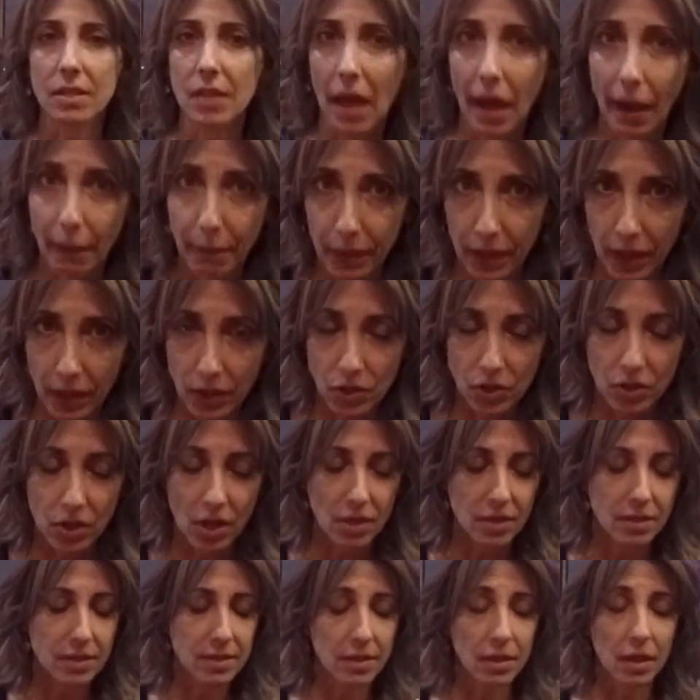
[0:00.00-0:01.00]
happening, do
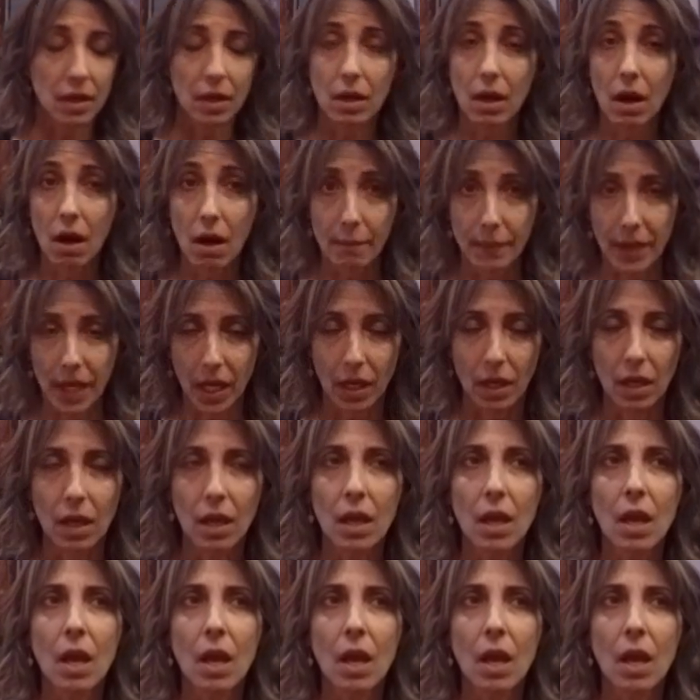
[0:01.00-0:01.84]
not see it coming.